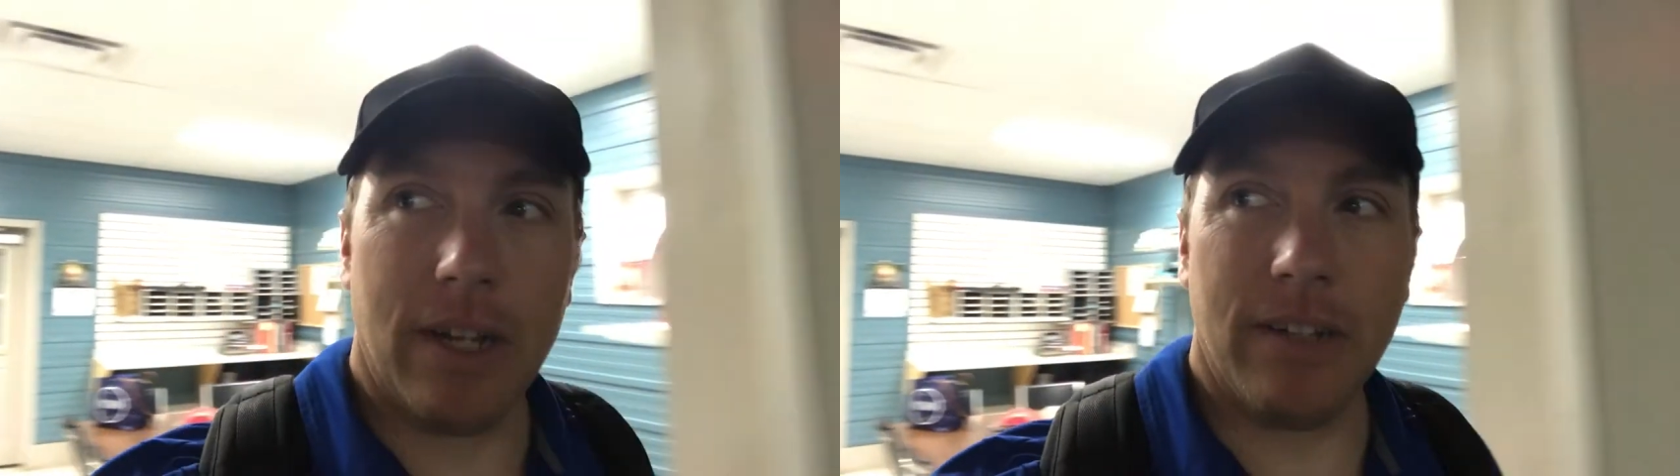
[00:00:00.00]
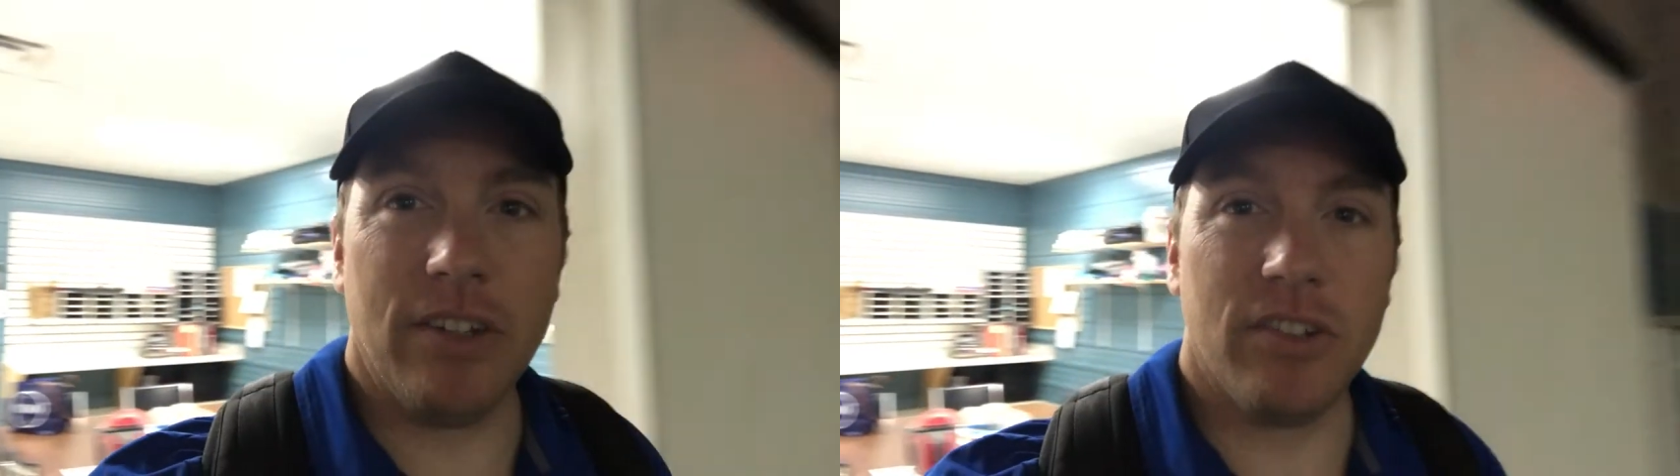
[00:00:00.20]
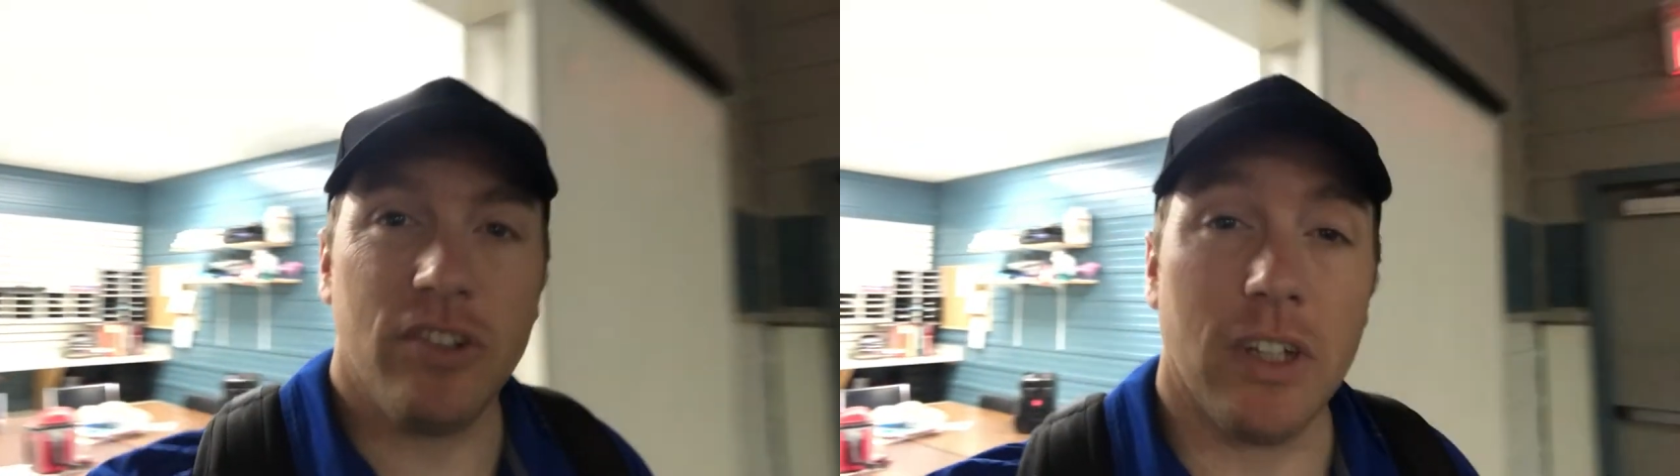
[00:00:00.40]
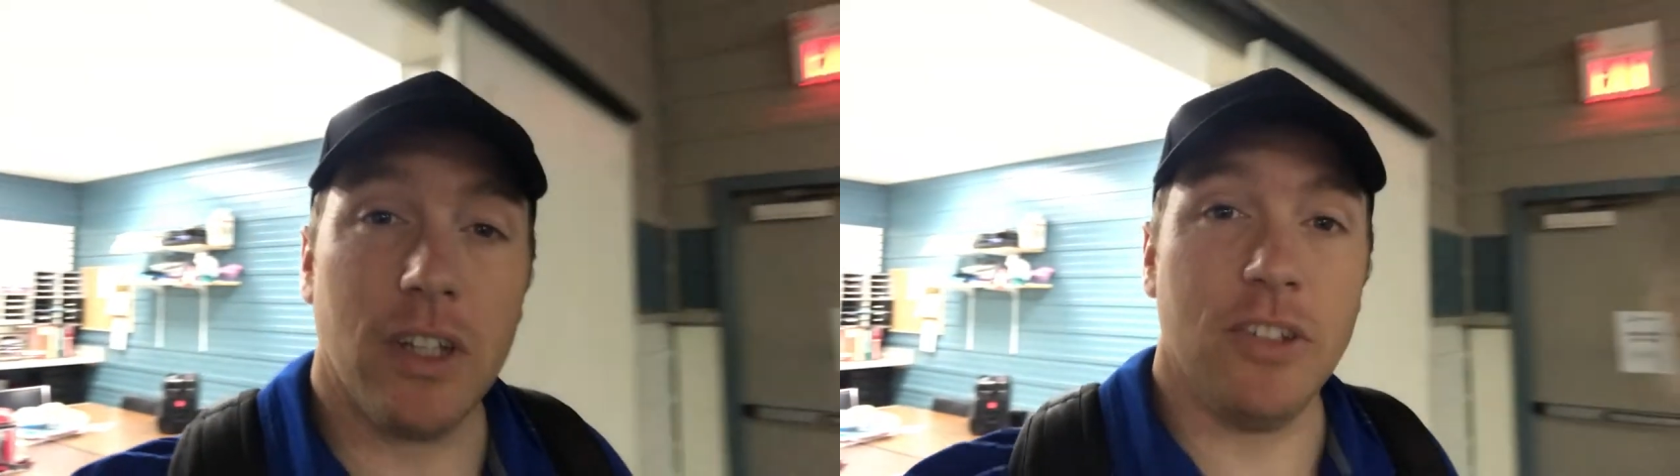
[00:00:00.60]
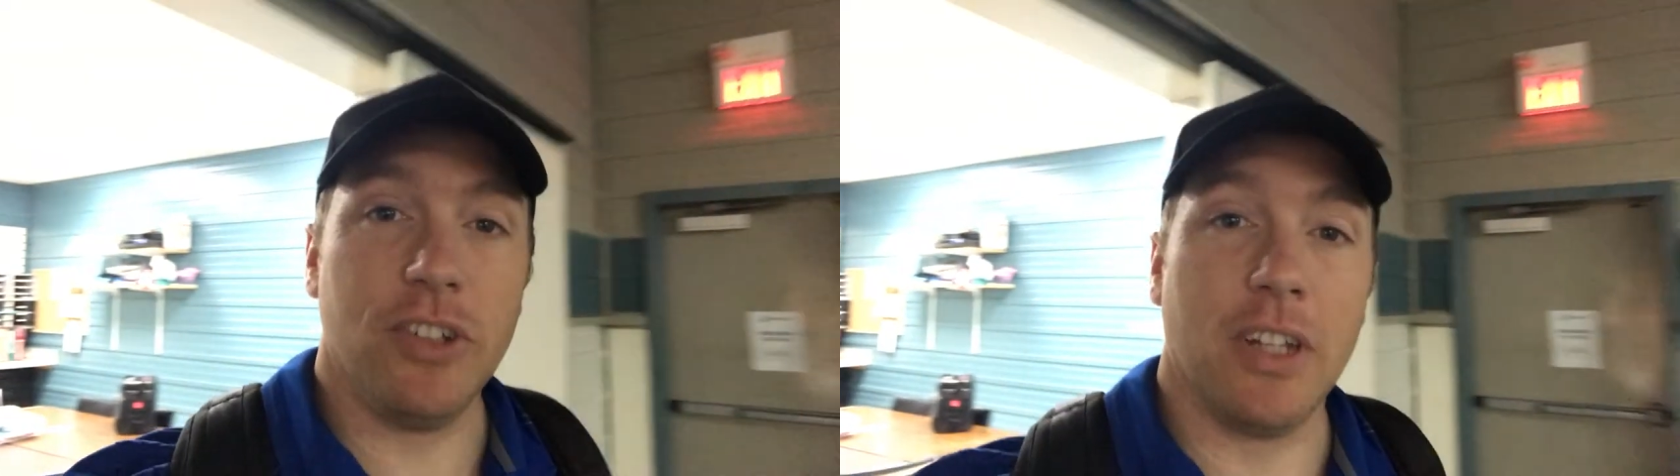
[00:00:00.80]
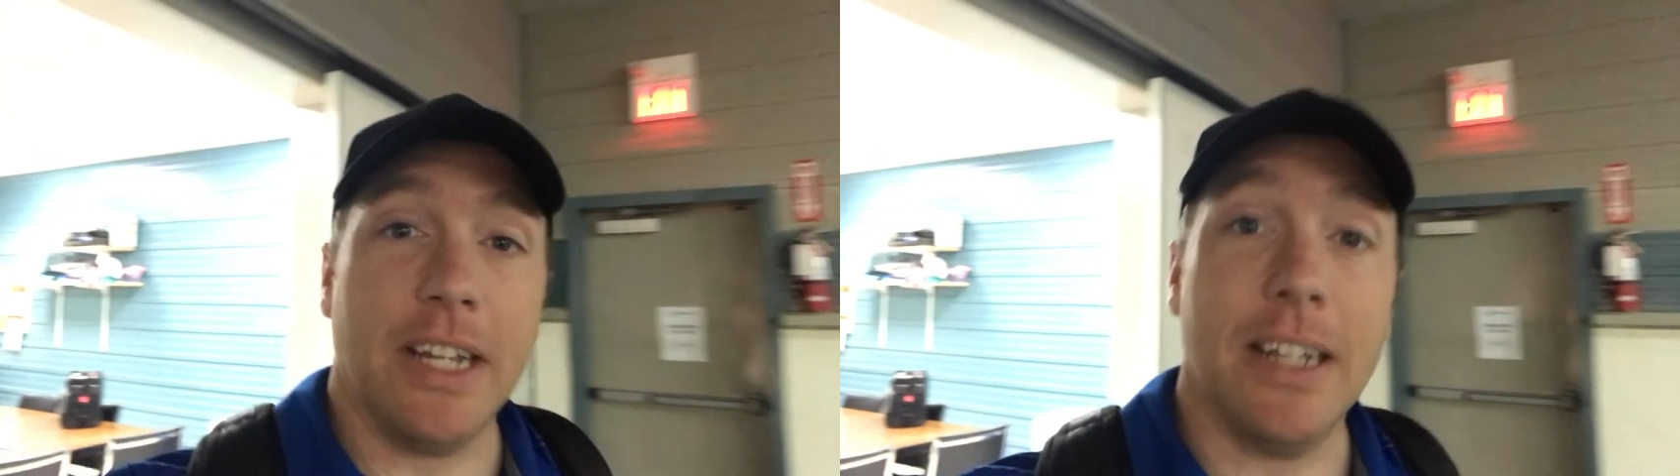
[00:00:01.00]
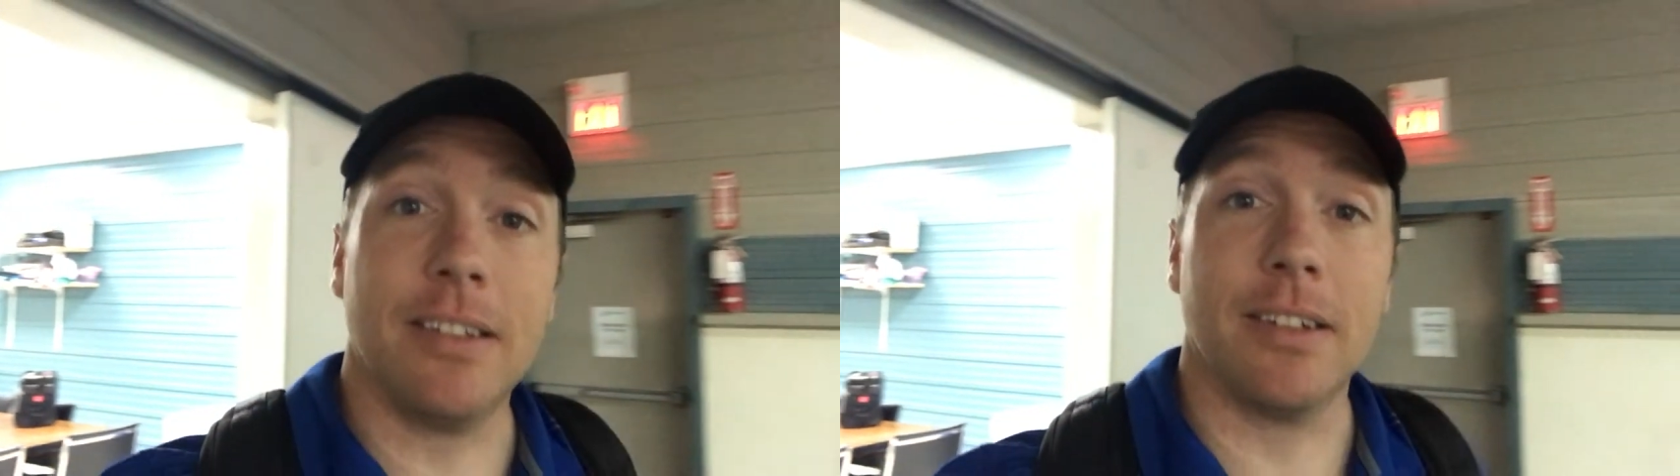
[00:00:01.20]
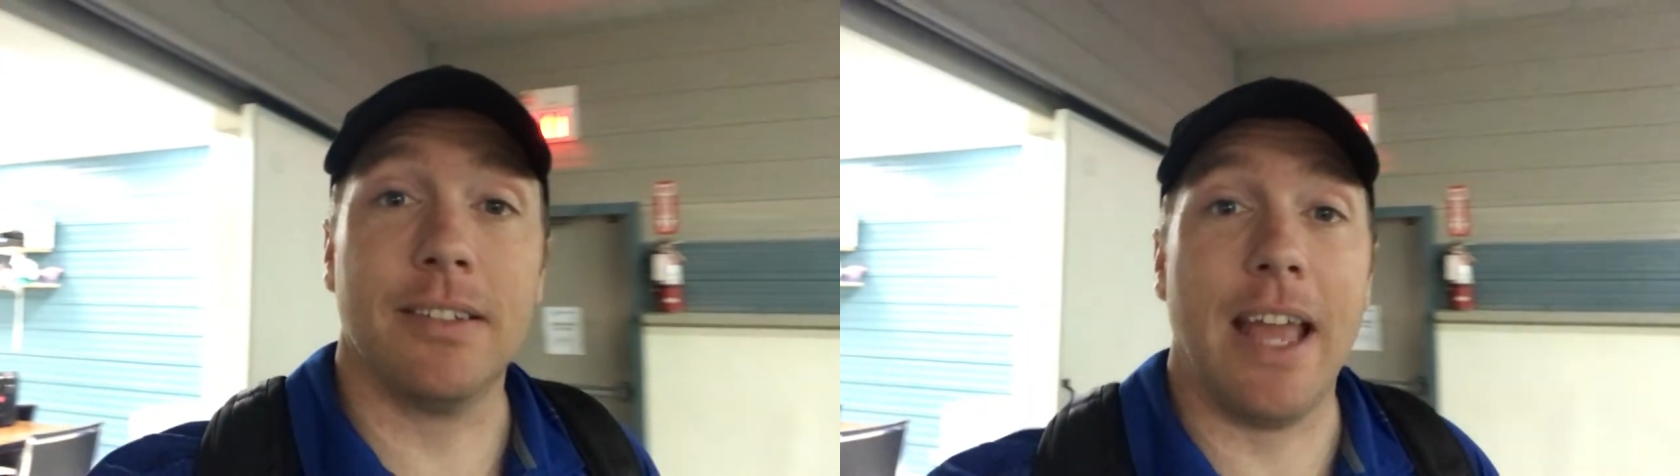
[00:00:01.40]
I teach agility
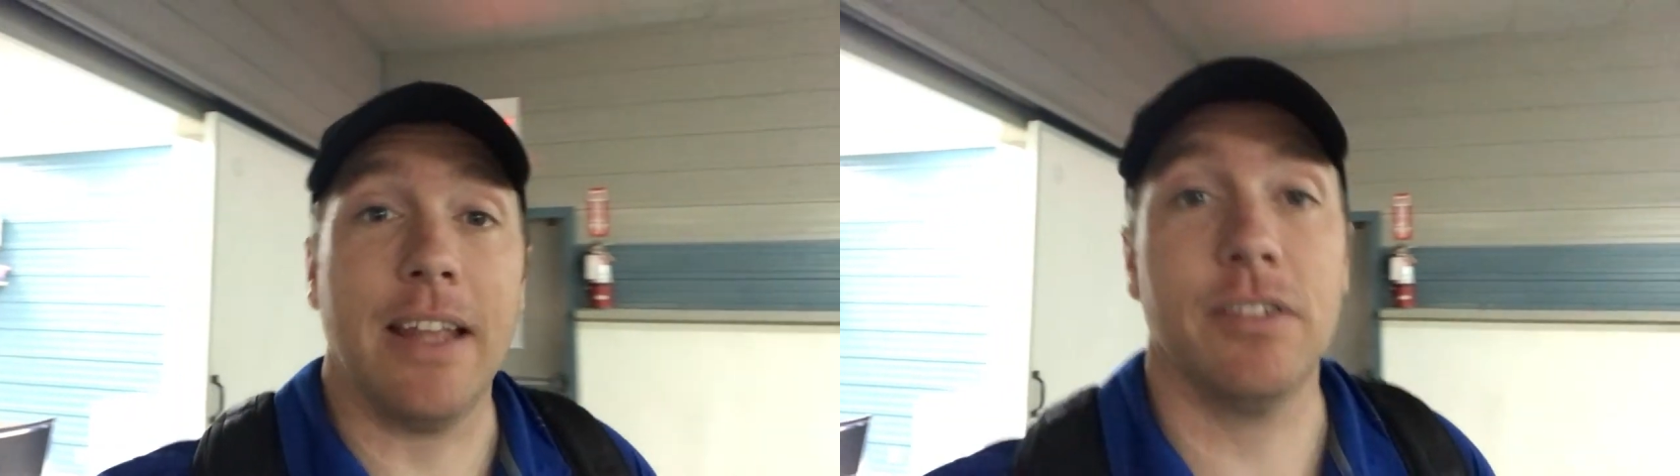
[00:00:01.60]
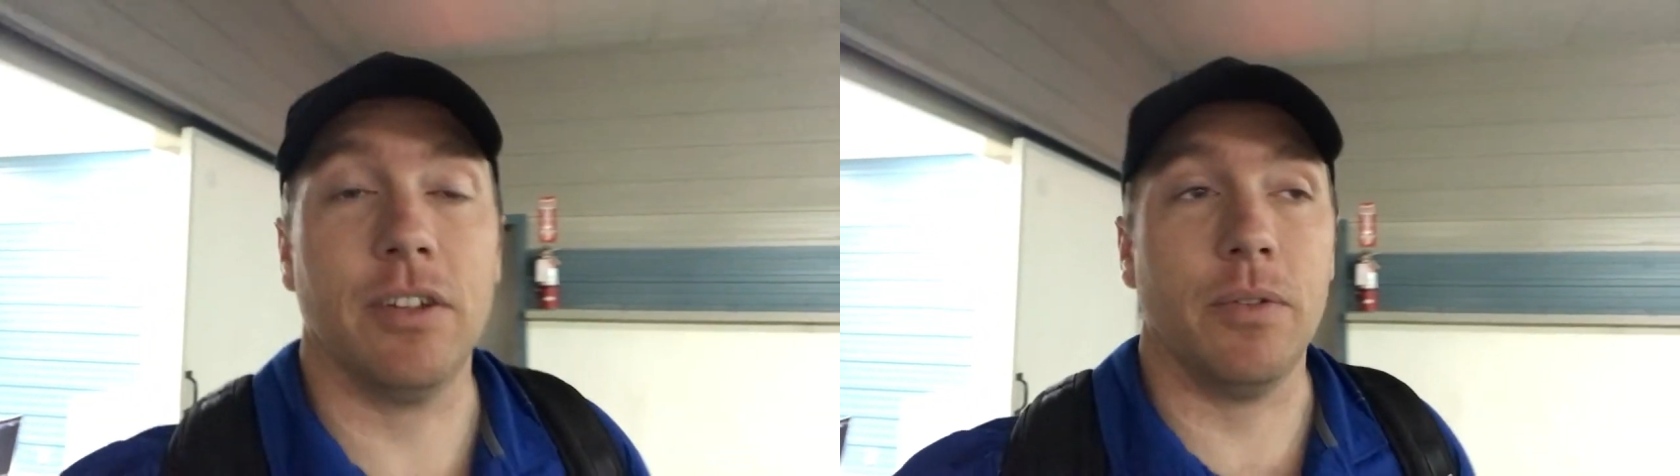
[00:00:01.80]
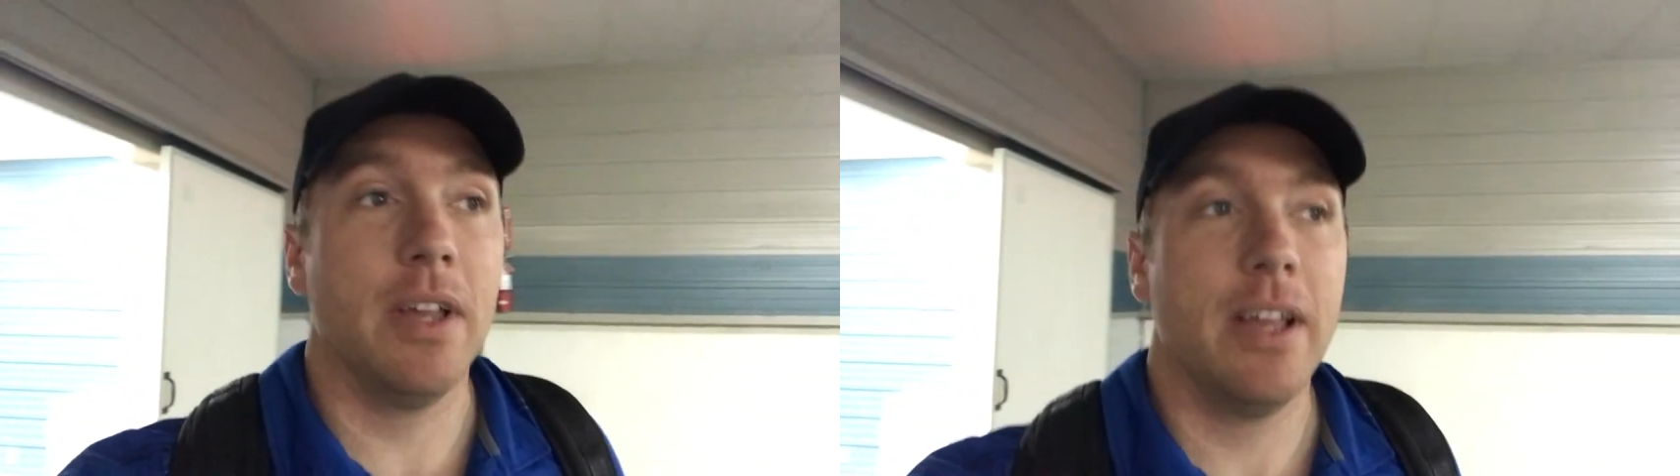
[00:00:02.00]
until 10, so